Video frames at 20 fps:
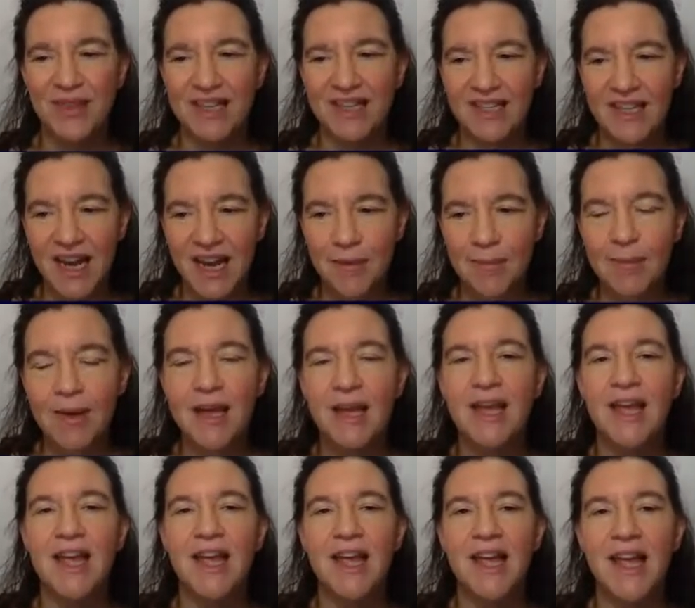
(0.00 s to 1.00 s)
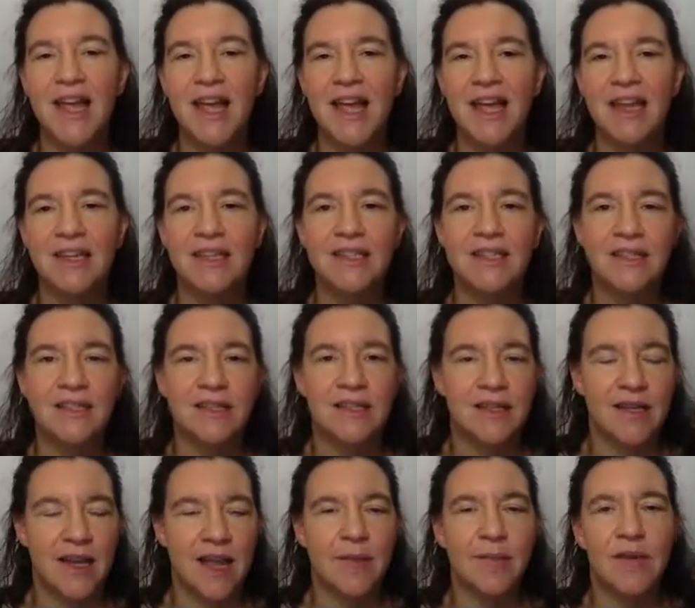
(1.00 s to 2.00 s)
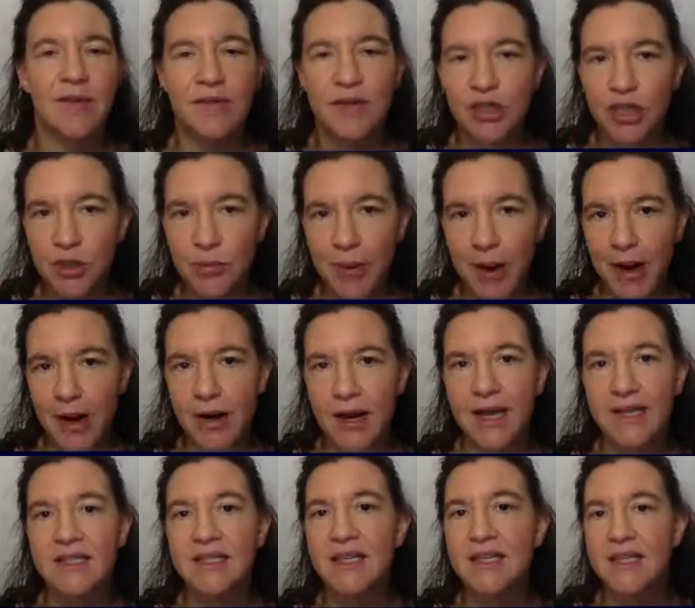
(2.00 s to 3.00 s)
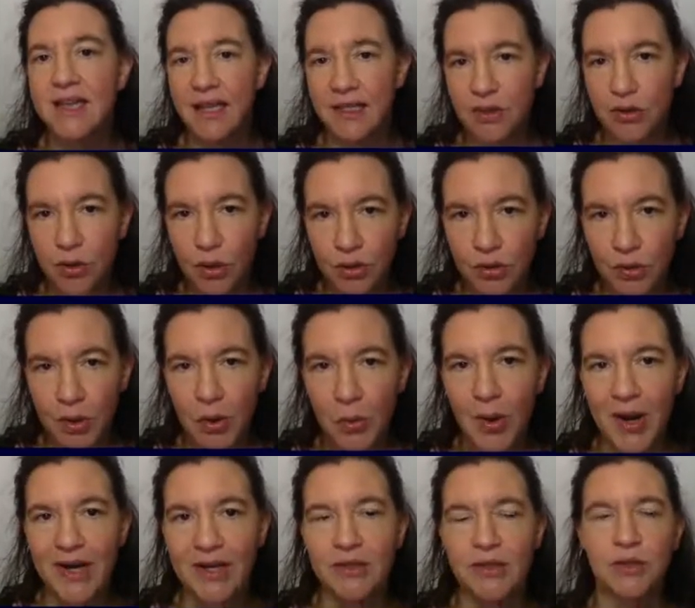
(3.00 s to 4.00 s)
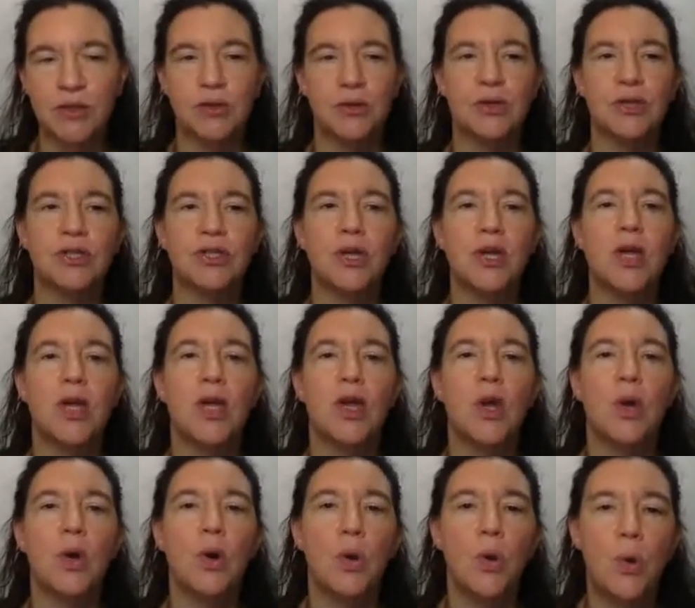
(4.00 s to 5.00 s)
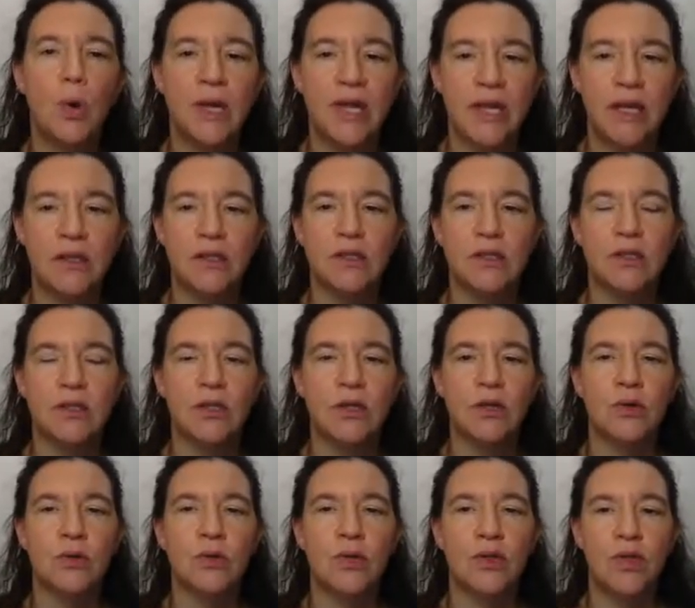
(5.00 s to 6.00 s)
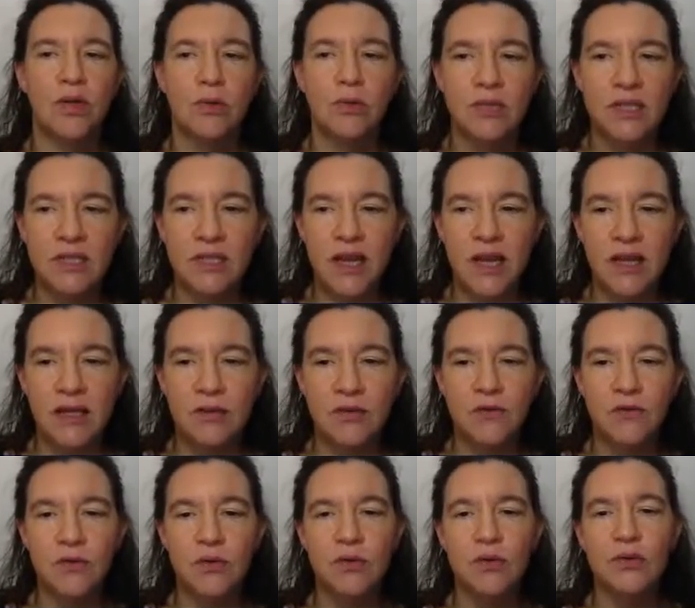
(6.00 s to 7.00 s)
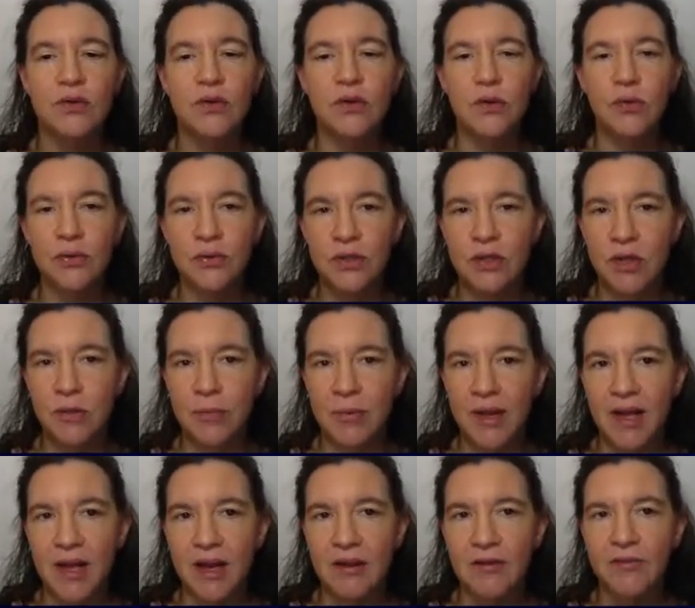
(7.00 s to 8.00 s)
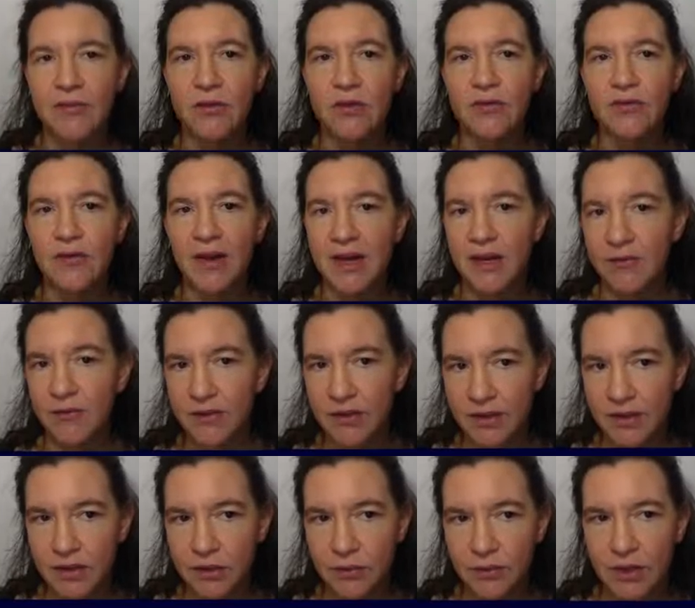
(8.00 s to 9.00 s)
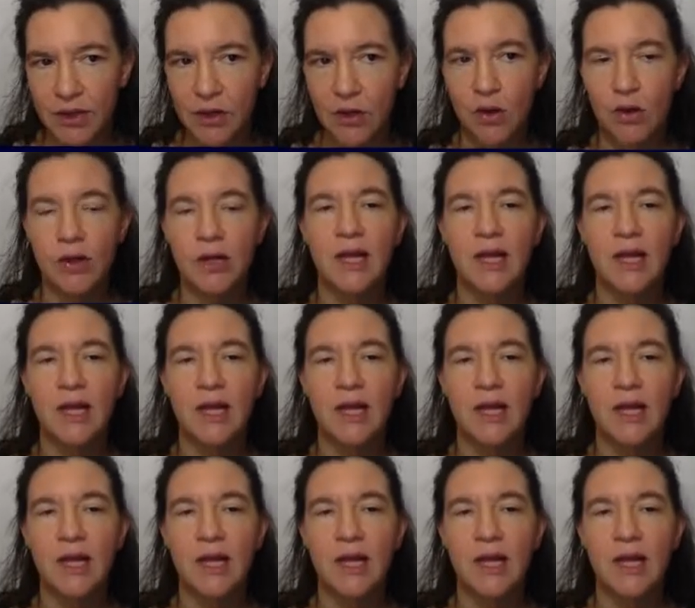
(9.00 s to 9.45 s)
time, and can be efficiently parallelized and does not require storage. Okay, so those attacks, of course, also apply for the finite field discrete log.